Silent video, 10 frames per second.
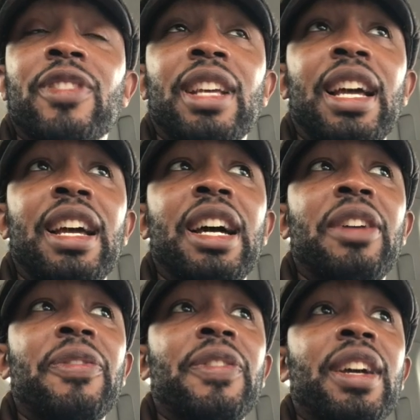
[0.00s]
for the
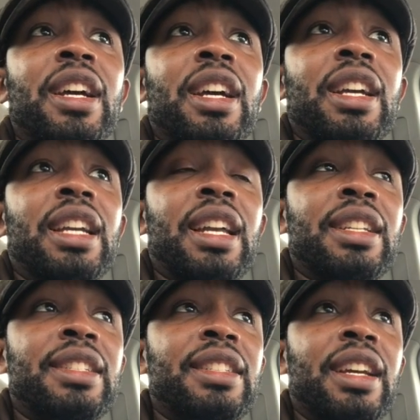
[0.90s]
half. Got a
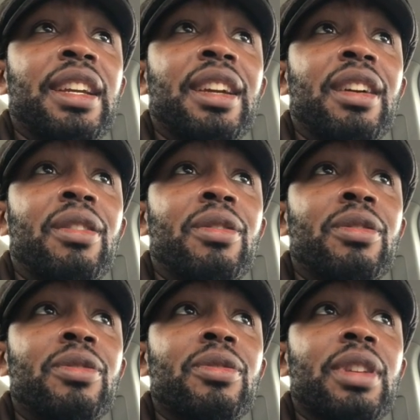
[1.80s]
second
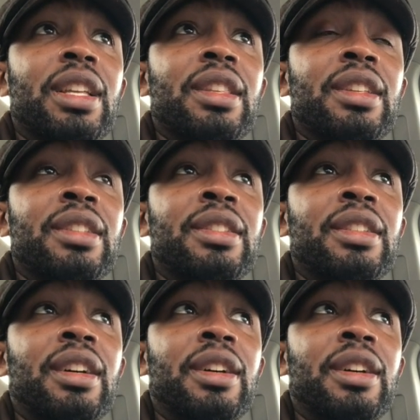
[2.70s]
goal in this